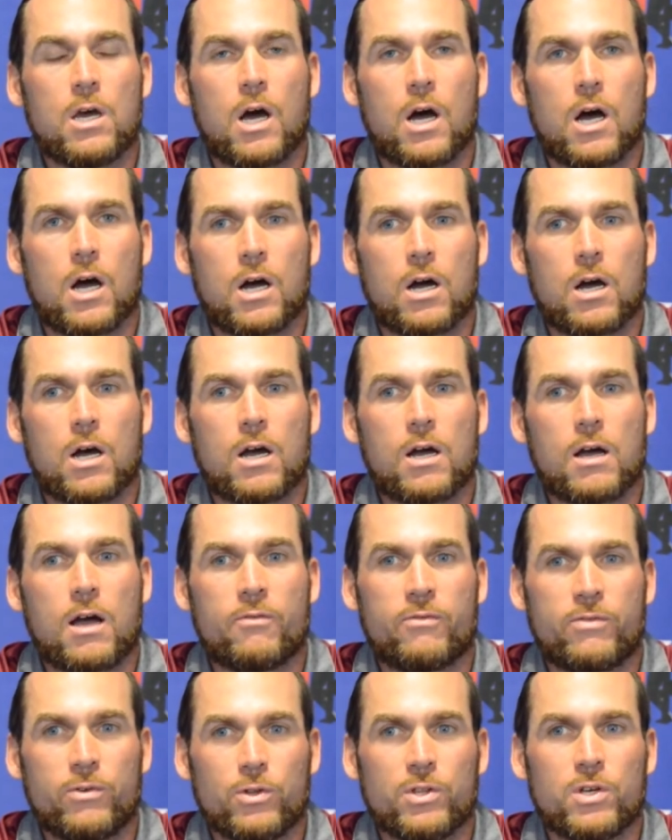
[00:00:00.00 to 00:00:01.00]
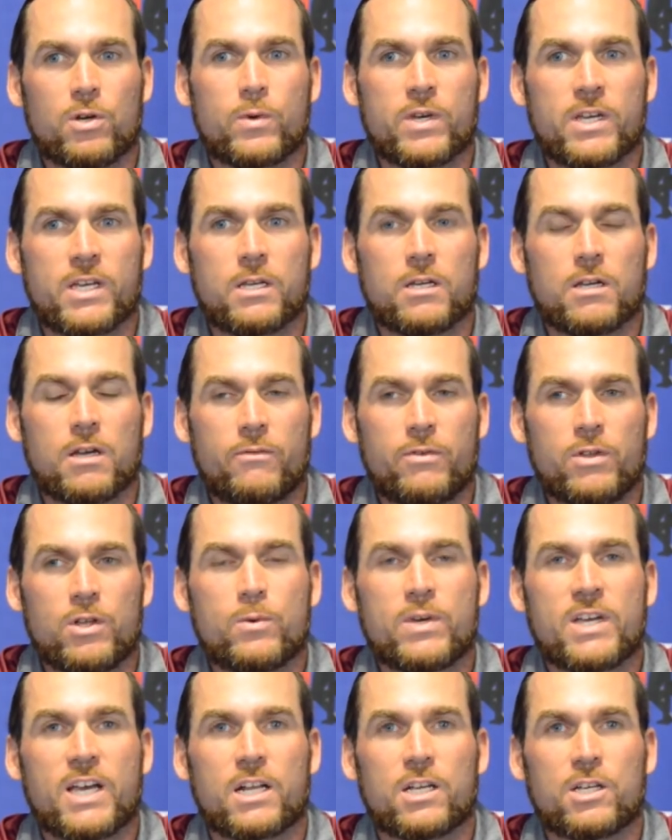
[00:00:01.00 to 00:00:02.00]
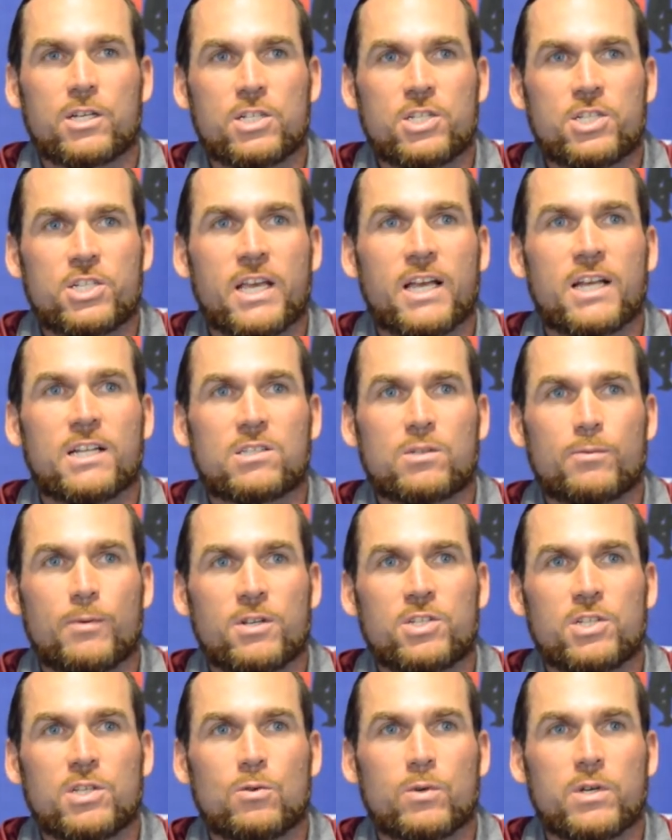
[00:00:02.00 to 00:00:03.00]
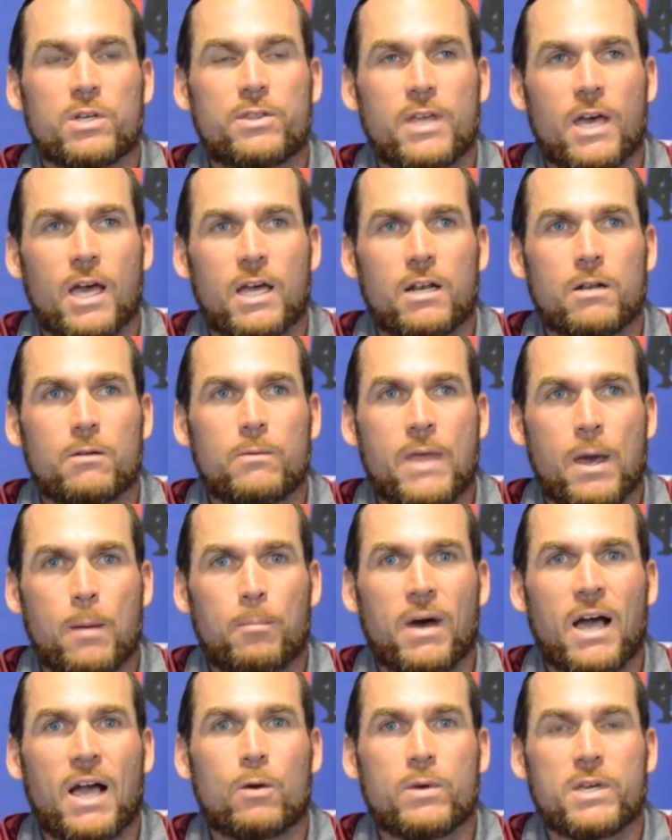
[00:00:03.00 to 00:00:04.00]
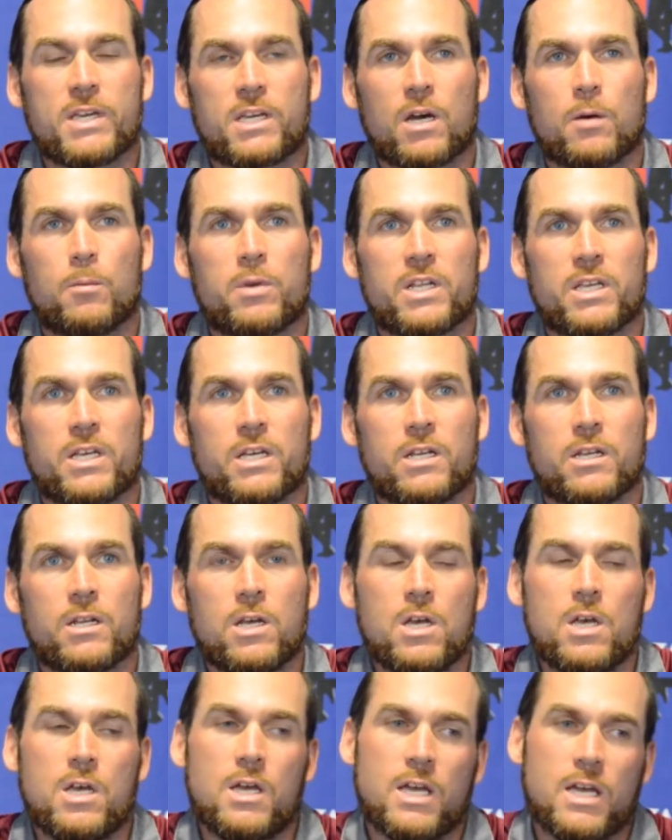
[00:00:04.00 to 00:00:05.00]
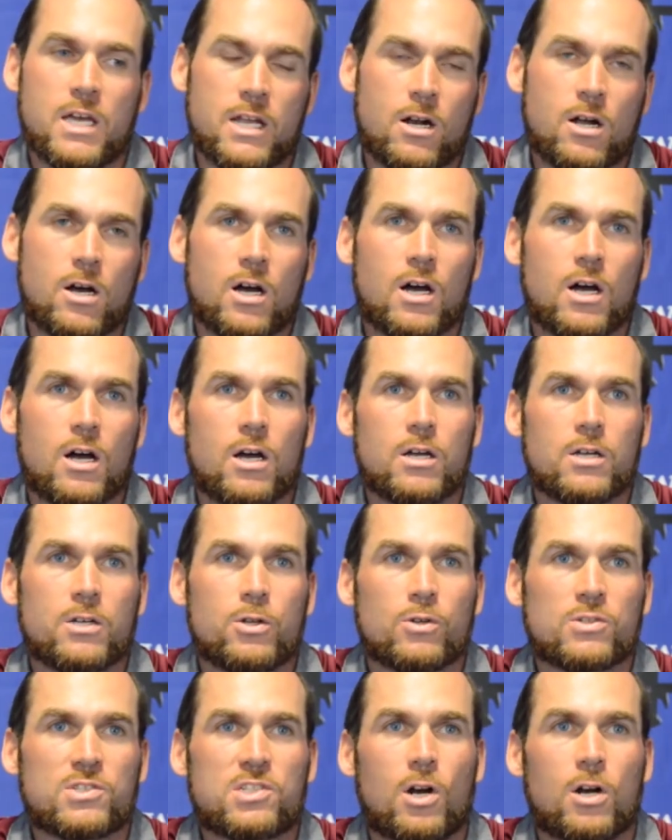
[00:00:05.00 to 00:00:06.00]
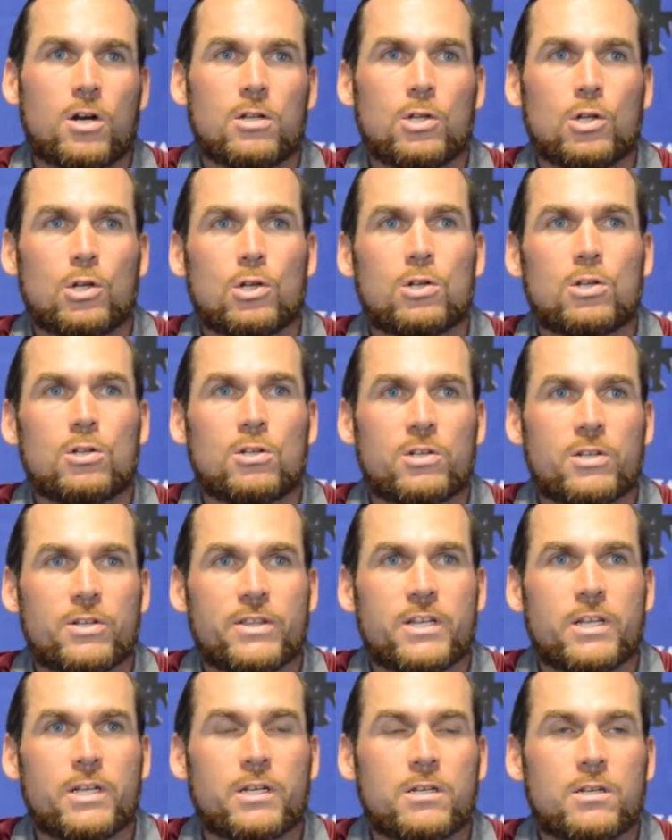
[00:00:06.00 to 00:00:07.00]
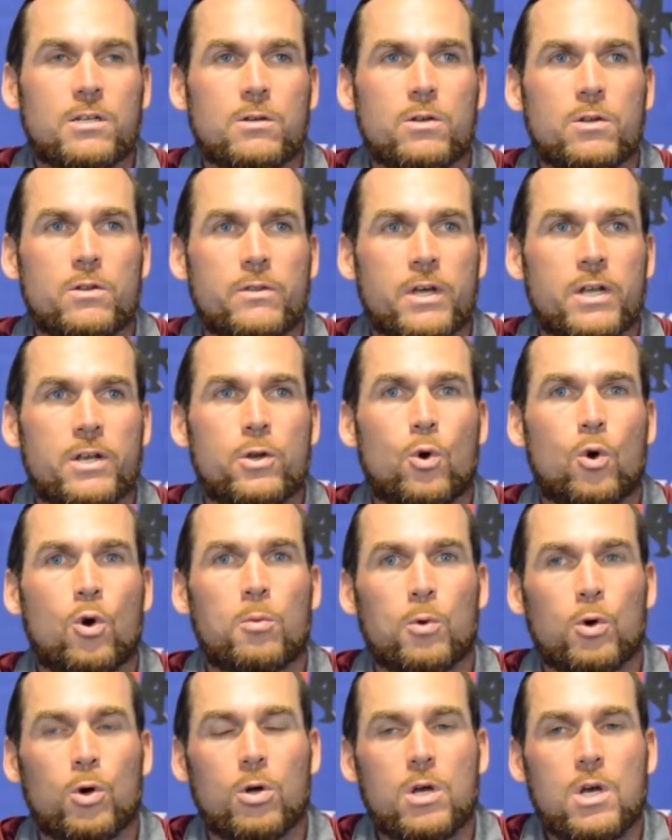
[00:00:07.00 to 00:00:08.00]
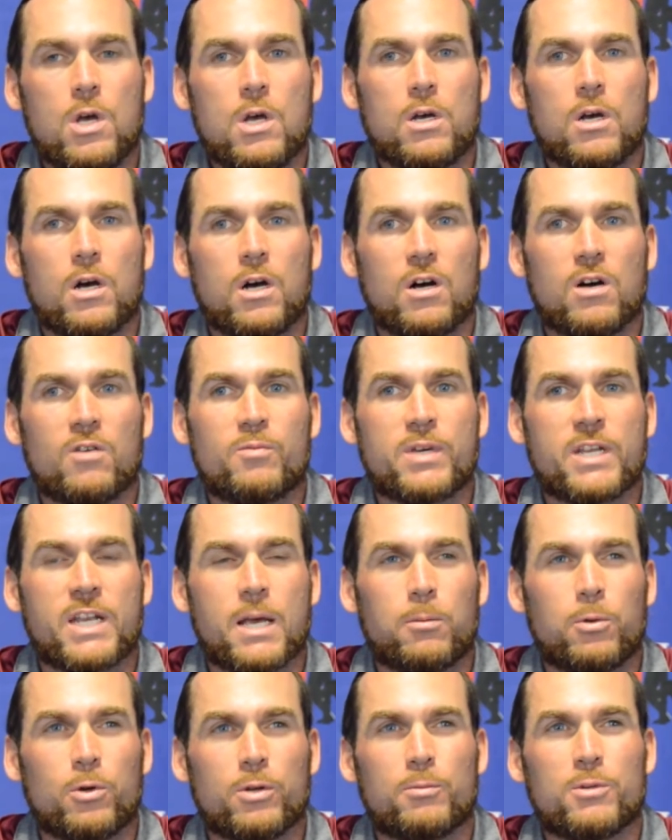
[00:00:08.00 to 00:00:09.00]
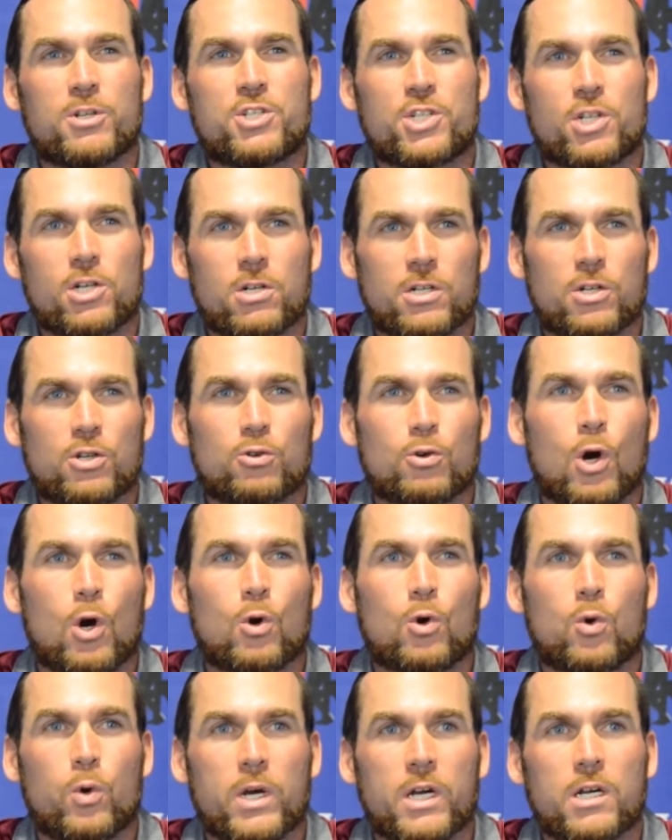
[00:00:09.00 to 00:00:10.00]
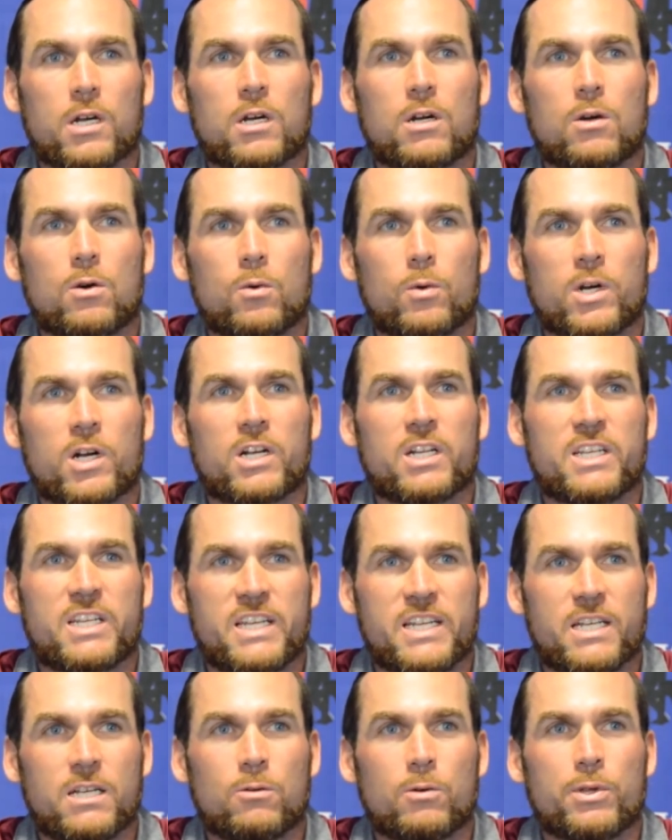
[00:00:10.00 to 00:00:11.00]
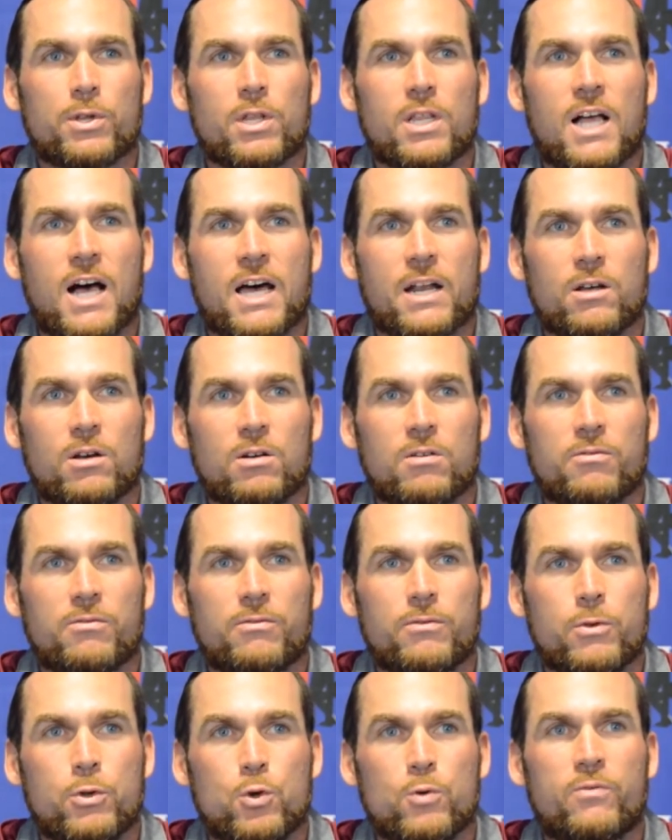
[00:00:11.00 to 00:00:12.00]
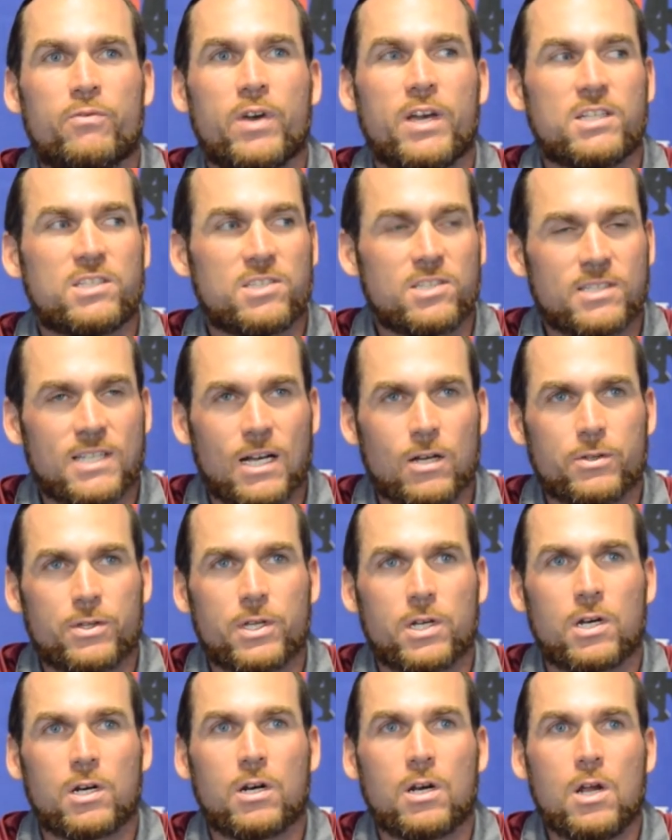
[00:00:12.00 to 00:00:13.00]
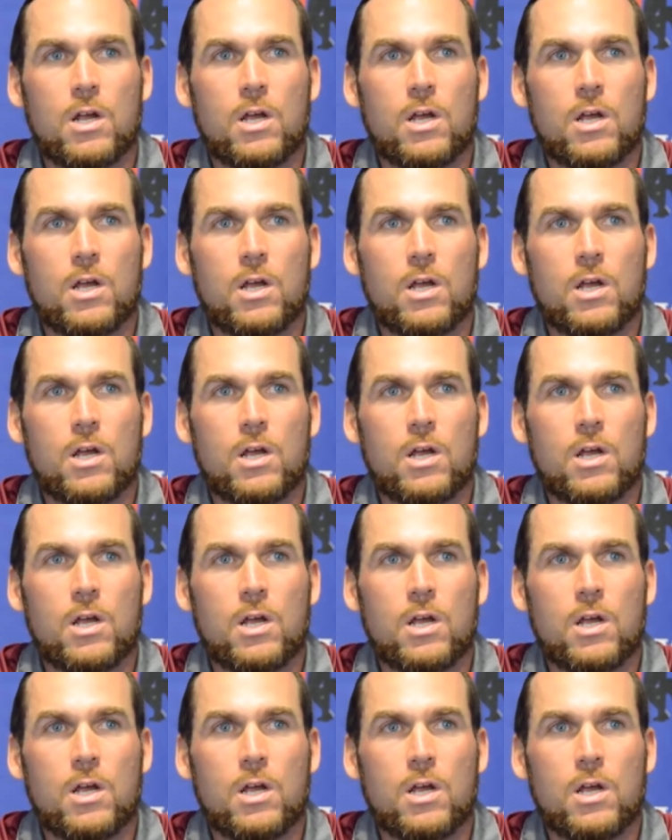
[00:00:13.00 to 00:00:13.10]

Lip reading: I feel that we got a good chance, especially with that bye week coming in, and starting a little earlier than normal, being able to mature and grow quicker. We're going to need it with a lot of new faces out there